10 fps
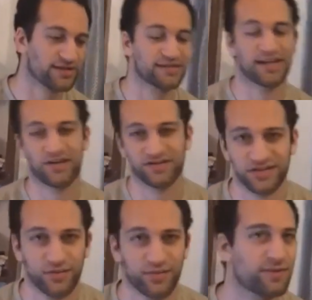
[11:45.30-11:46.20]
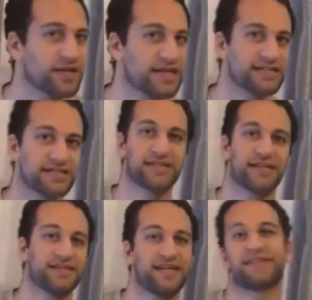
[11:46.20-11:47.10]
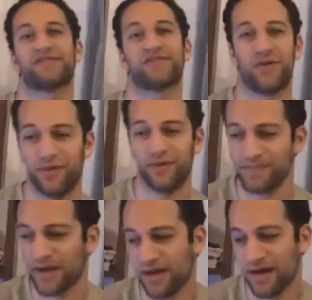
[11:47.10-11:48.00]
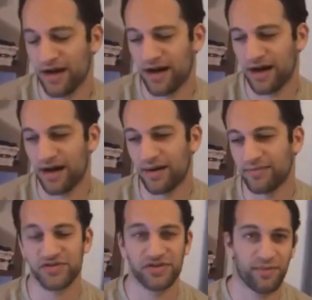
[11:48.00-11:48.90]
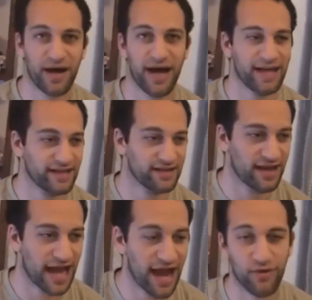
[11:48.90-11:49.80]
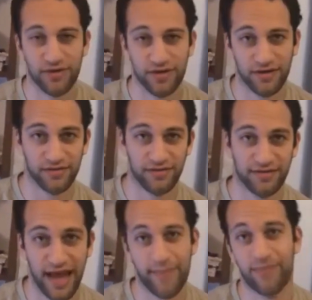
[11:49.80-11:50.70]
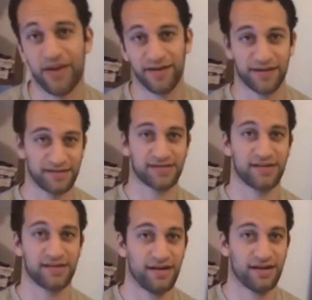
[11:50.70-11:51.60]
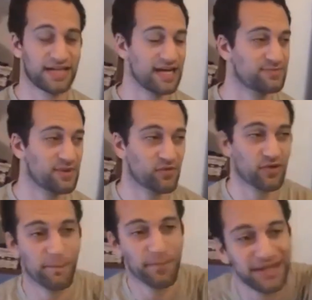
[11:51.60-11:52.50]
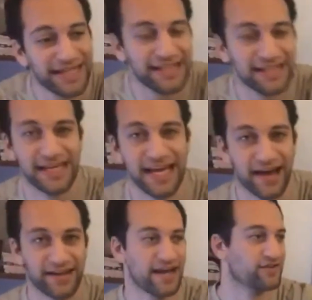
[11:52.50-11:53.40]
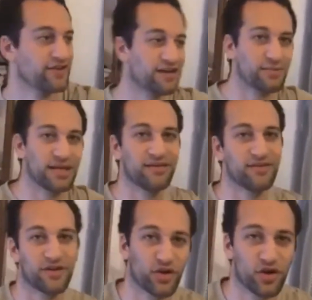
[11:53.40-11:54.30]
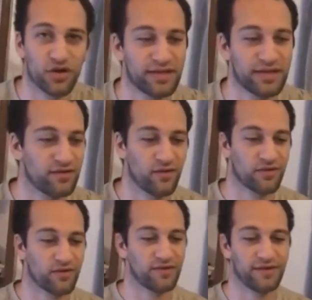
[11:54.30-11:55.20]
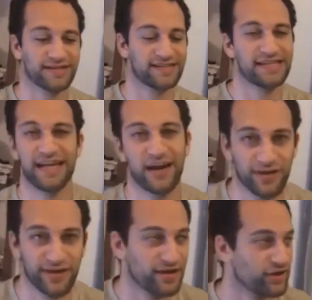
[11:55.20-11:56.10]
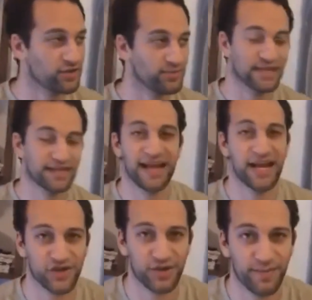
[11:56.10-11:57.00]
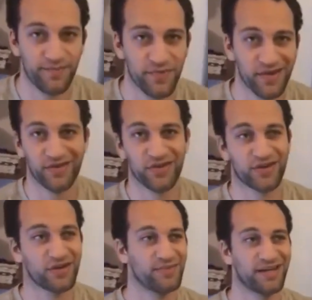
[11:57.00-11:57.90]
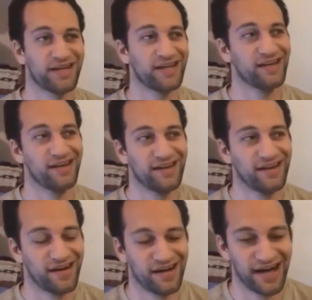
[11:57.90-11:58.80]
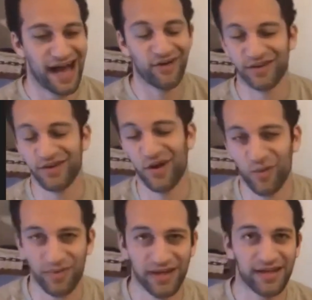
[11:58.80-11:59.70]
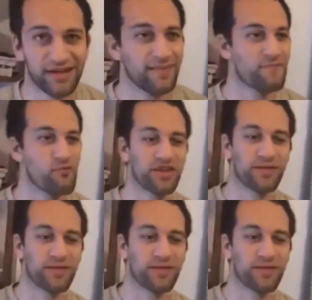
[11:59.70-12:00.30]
It's not all stupid, but it takes its toll. So Shabbat in our camping events takes people completely out of that. You're not going to be in an urban or like city area. You're going to be in nature. You're going to be out in the open with